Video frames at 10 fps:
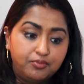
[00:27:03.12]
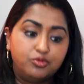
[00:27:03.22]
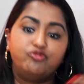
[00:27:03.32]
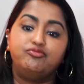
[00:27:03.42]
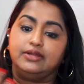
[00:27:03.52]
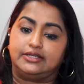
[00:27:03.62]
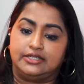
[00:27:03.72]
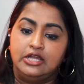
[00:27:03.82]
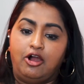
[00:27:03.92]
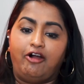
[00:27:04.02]
movement
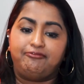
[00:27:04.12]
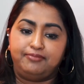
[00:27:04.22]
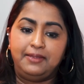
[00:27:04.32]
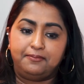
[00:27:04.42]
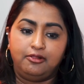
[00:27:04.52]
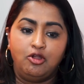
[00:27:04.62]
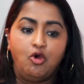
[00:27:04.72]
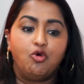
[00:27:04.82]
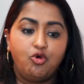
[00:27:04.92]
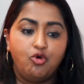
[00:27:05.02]
of people
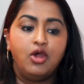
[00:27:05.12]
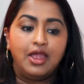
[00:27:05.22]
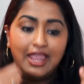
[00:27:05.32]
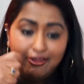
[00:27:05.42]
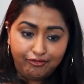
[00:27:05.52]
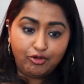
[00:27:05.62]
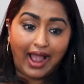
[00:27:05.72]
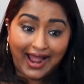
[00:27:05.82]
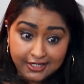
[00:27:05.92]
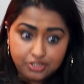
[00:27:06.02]
who, if you
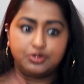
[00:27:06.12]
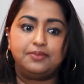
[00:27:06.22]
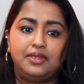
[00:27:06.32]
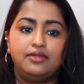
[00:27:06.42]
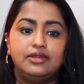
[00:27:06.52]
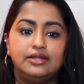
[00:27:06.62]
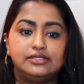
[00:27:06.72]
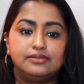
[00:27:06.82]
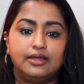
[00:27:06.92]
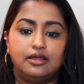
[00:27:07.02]
undo
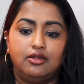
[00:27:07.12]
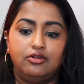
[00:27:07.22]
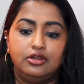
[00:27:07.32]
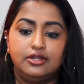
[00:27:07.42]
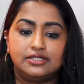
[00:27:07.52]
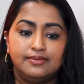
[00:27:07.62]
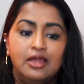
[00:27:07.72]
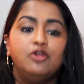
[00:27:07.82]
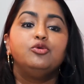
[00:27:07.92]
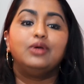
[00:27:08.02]
imperialism and colonialism,
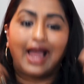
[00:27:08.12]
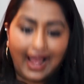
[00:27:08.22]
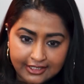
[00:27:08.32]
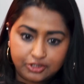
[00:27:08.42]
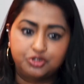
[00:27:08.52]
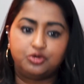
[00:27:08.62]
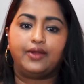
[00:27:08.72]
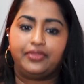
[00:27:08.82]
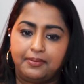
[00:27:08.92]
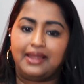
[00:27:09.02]
you will undo
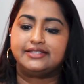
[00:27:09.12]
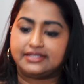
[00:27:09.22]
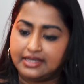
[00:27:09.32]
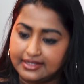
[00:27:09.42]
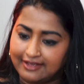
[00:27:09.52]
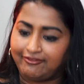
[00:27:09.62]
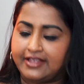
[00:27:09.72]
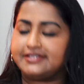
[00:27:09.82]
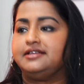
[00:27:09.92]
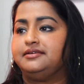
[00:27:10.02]
what the Palestinians are
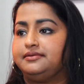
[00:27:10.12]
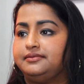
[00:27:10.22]
facing.